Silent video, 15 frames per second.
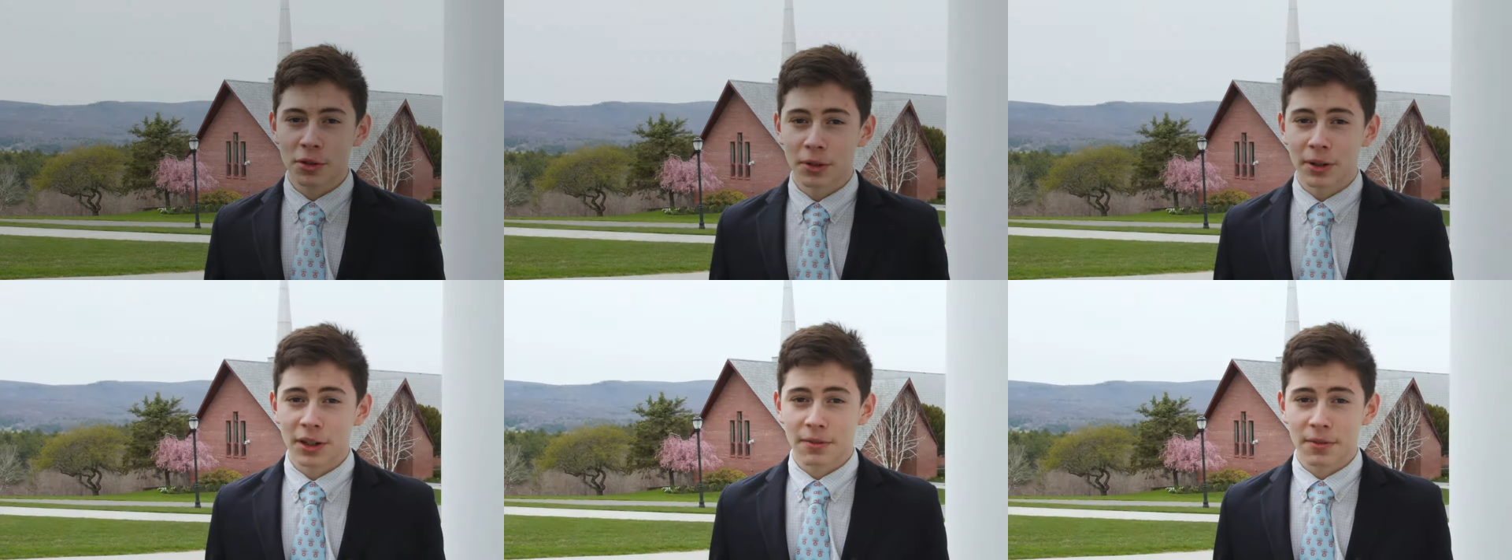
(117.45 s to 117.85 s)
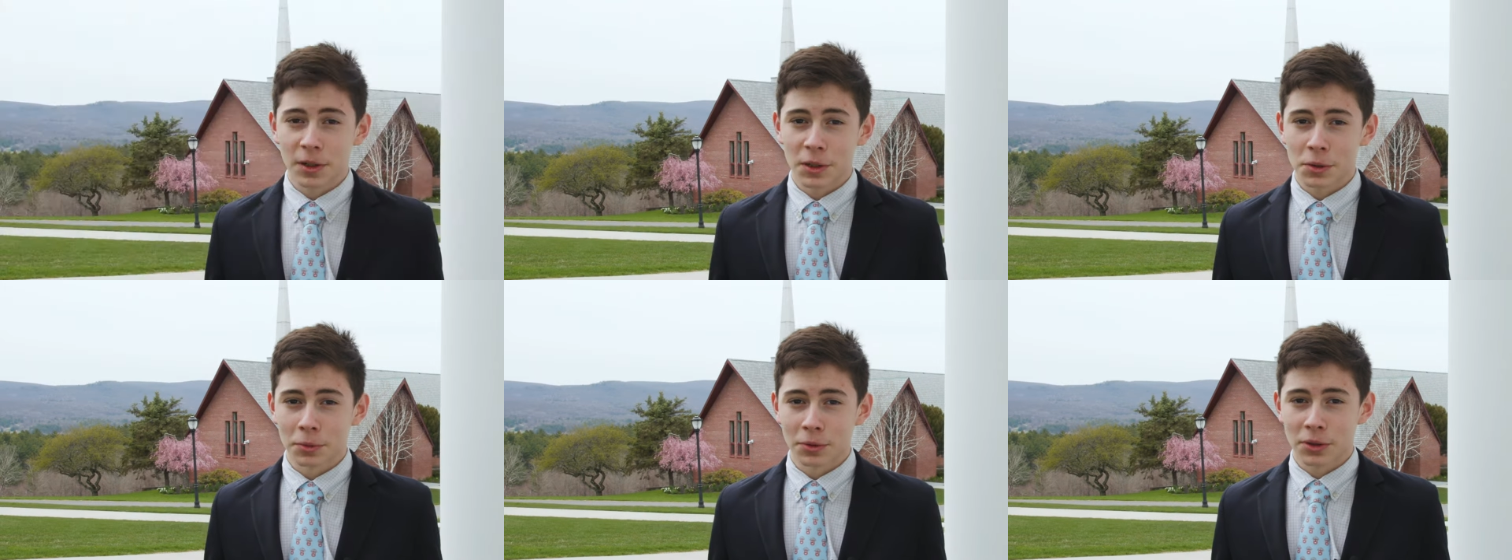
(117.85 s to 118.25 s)
enjoyed your
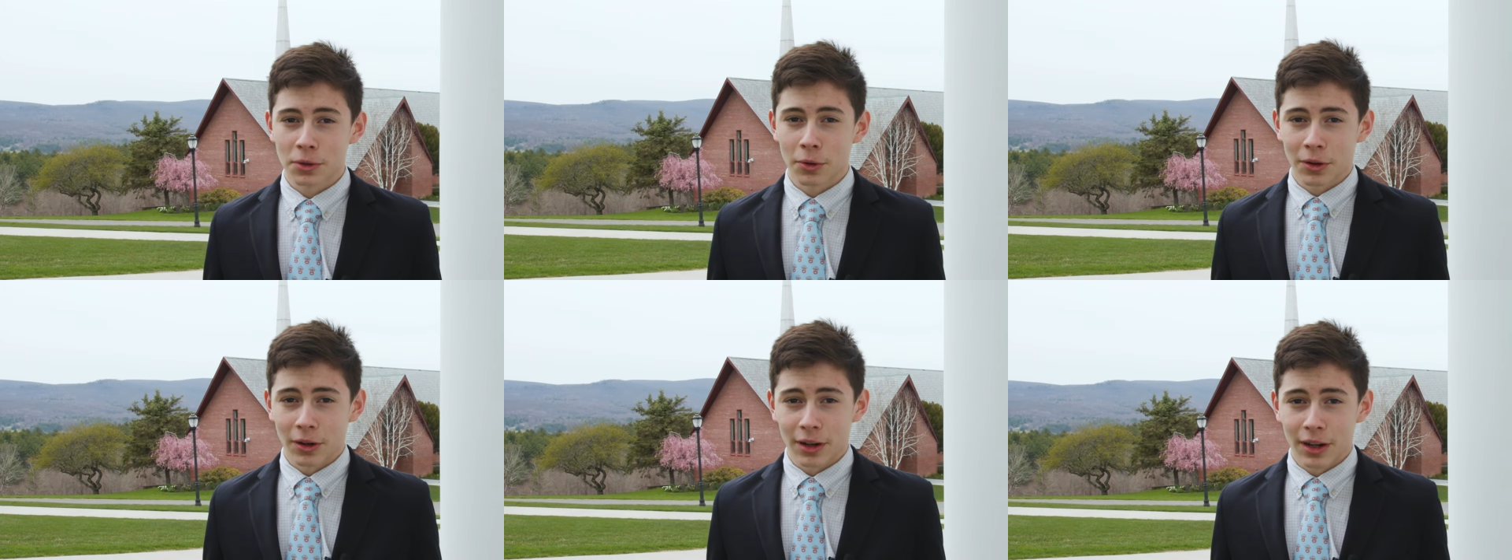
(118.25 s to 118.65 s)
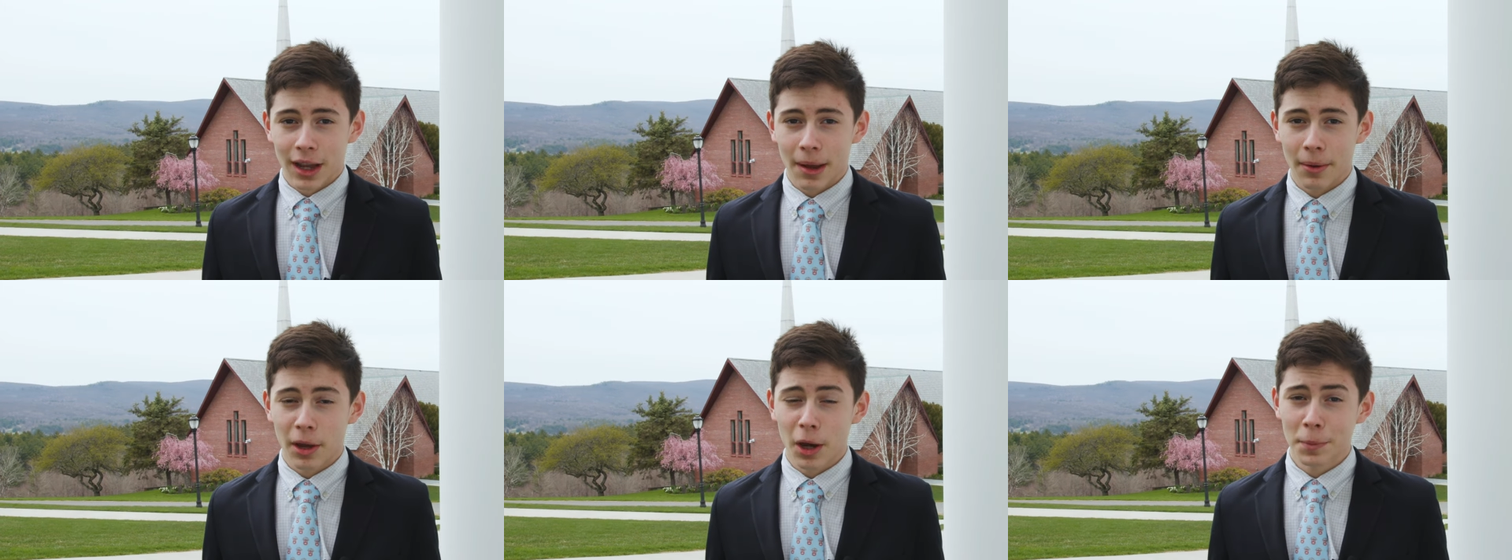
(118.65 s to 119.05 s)
virtual tour,
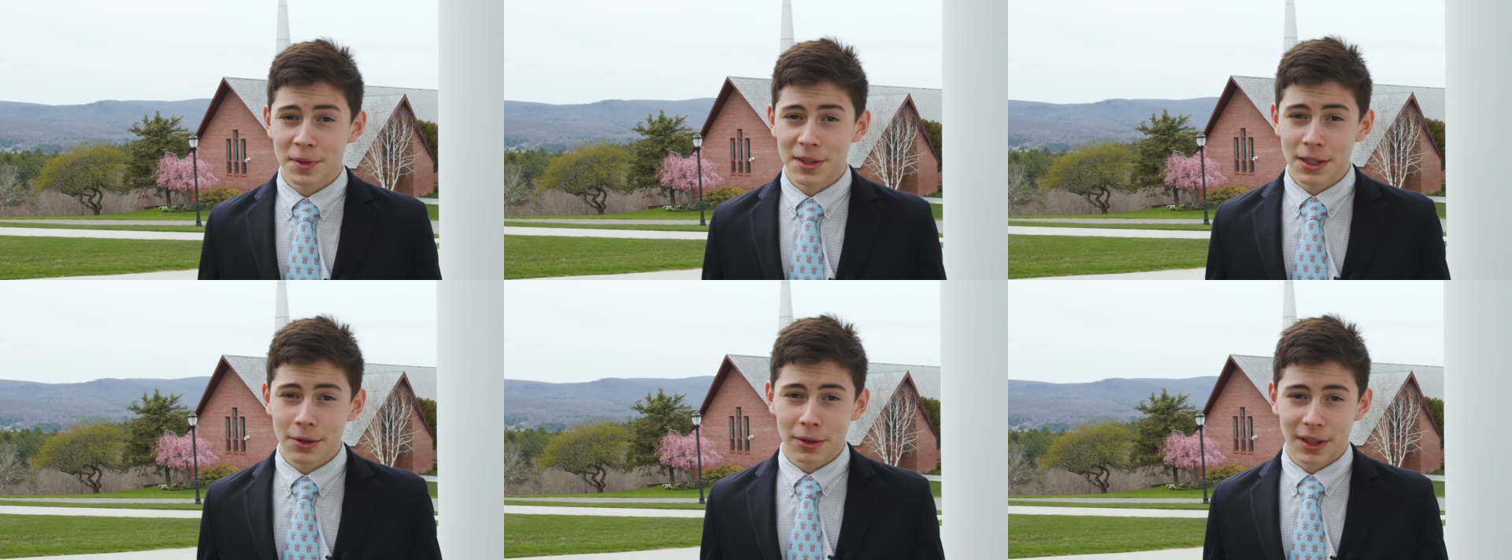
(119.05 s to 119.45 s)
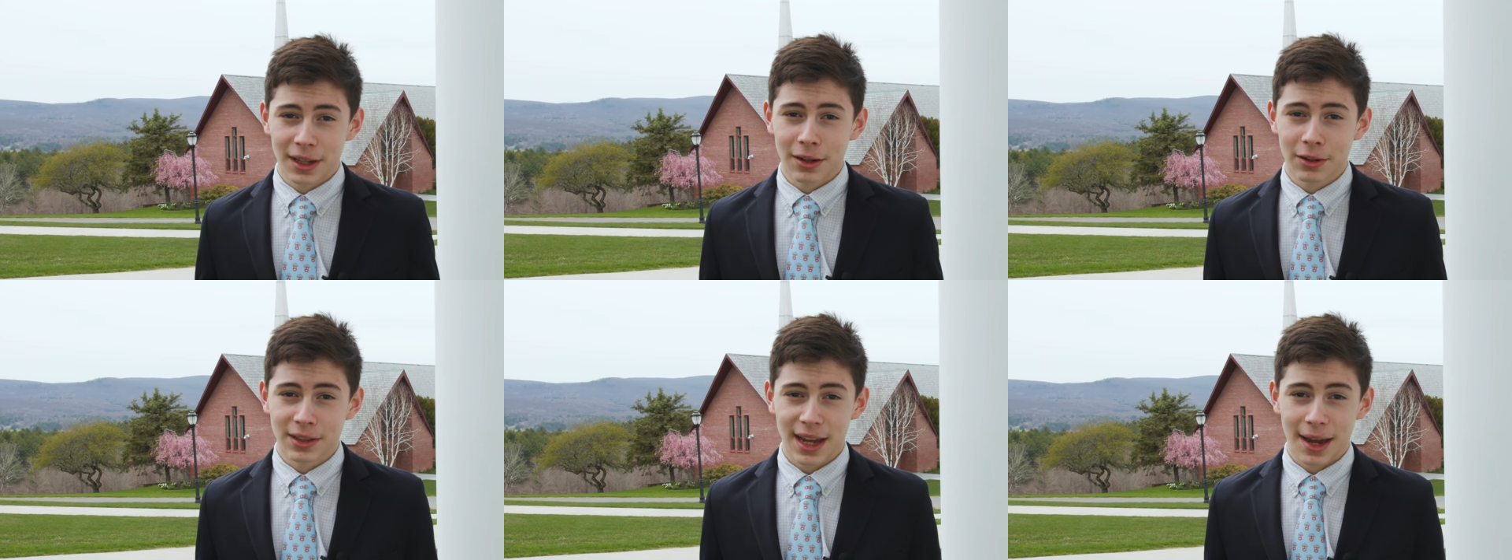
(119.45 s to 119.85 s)
and we hope to see you on the
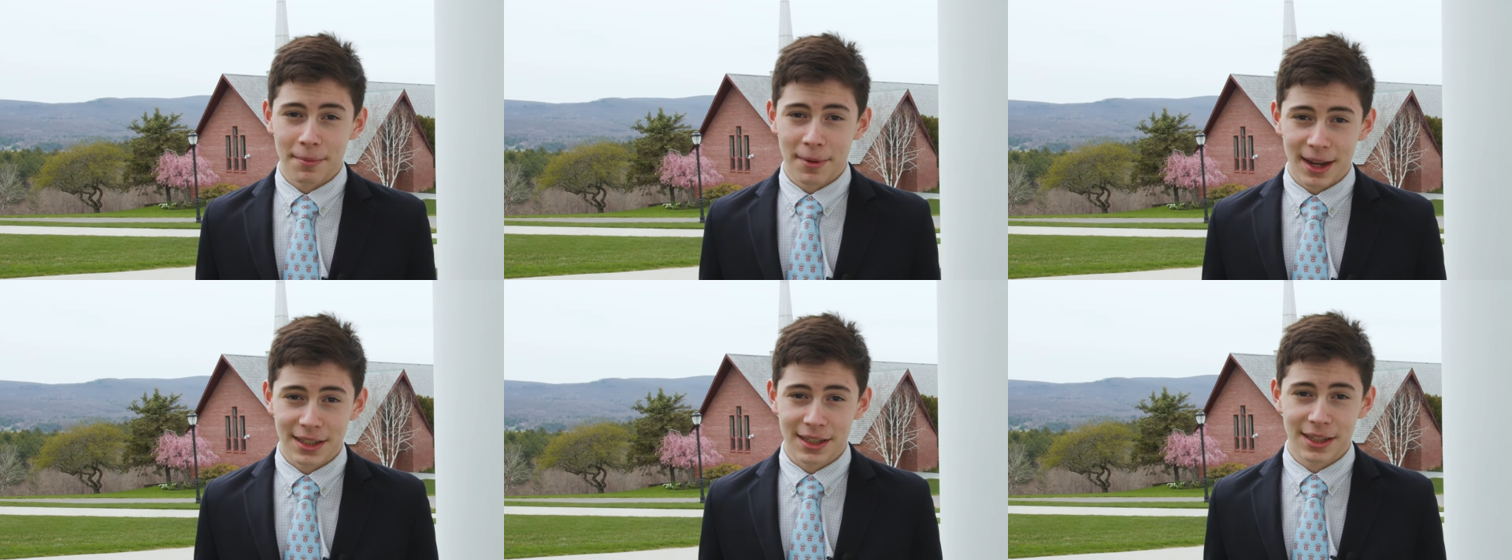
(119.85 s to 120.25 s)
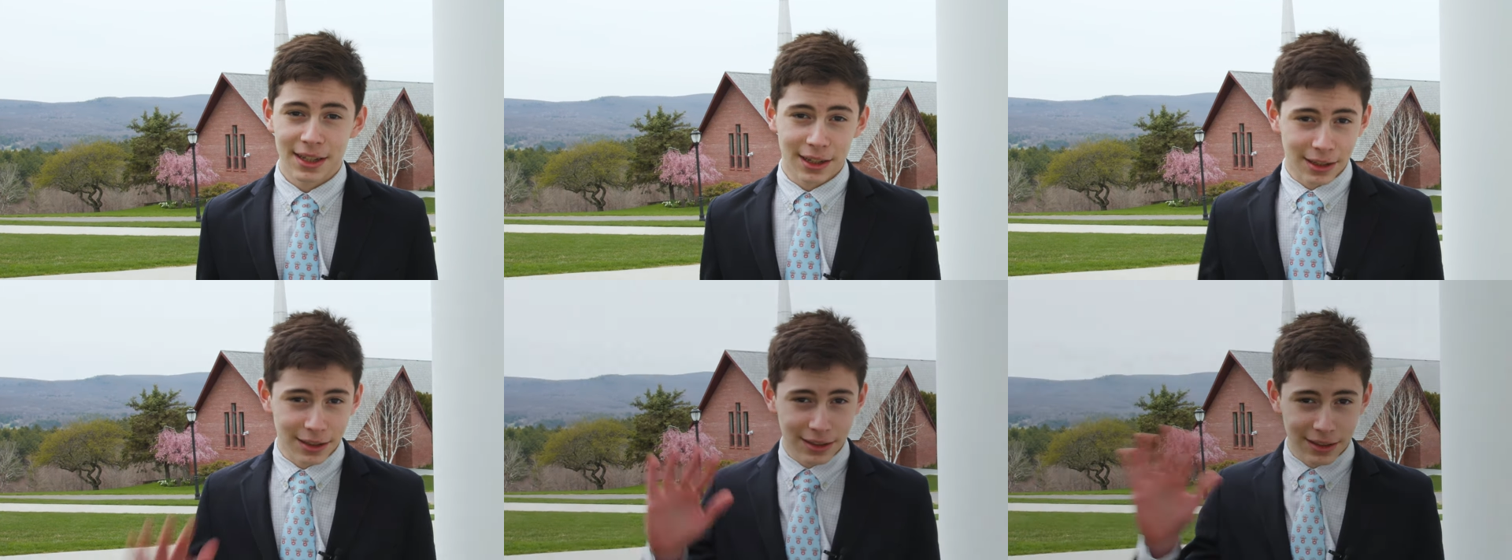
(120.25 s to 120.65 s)
hilltop next
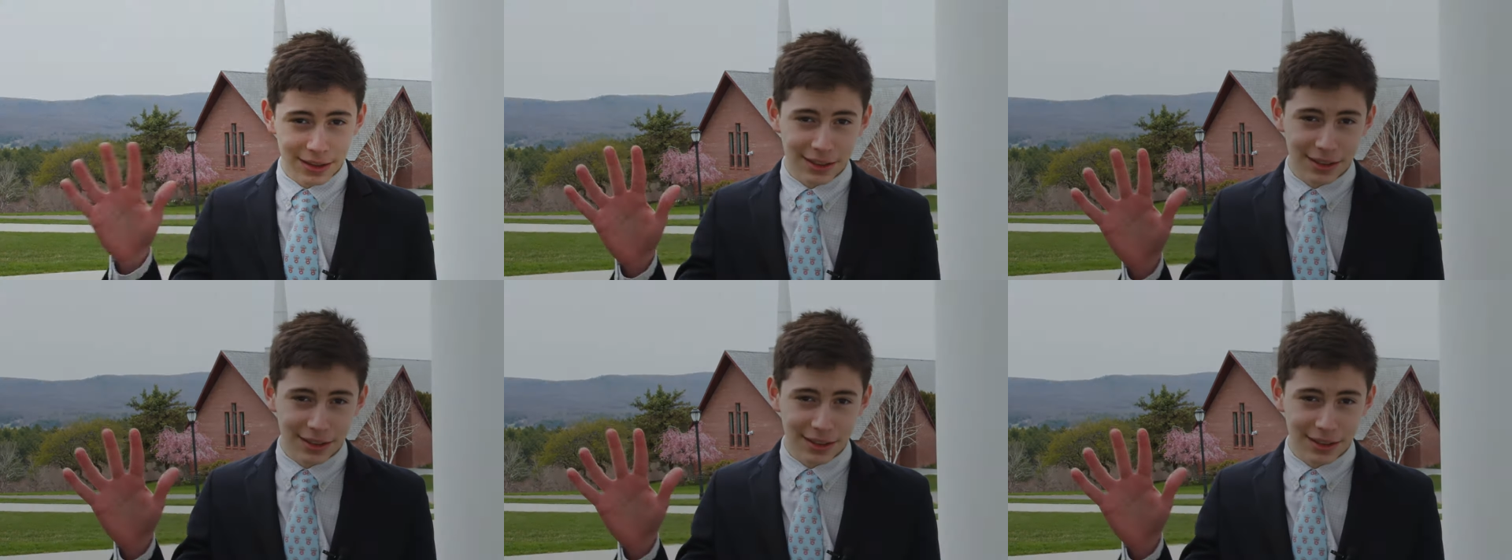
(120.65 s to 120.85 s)
year.